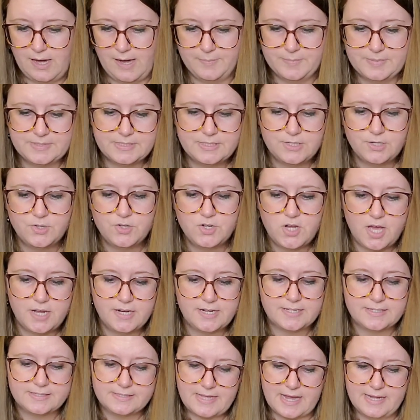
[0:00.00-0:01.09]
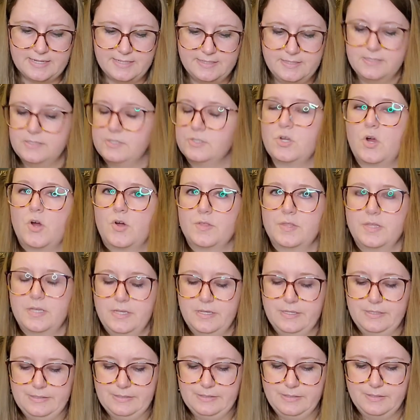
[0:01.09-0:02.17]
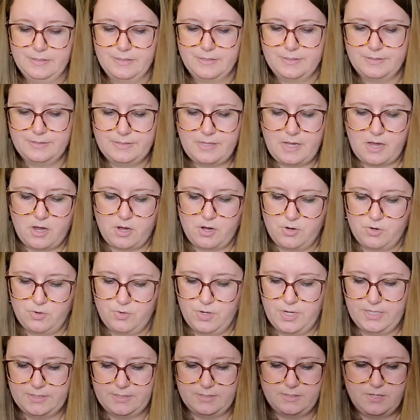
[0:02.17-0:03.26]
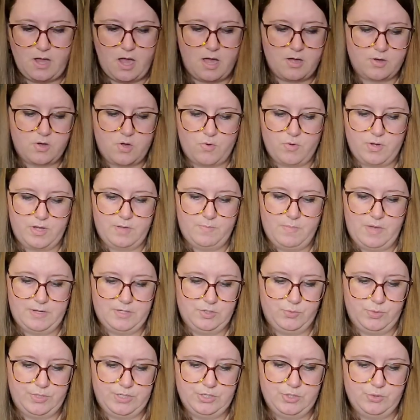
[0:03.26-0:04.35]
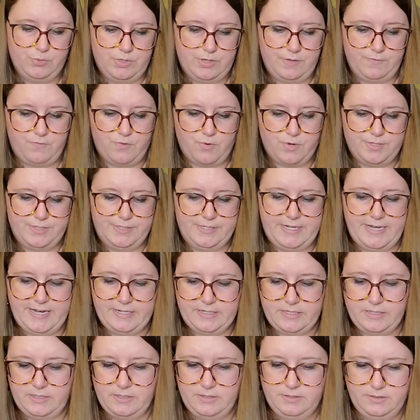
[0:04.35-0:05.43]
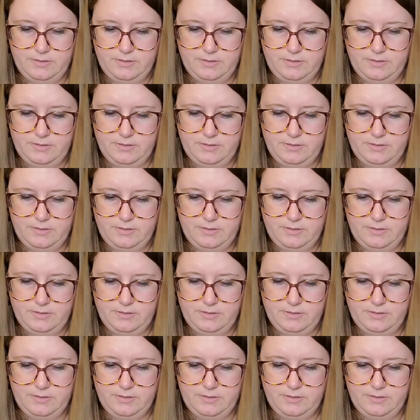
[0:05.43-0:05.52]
I'm still not excited to start this. So it's not going in my 2024 stack.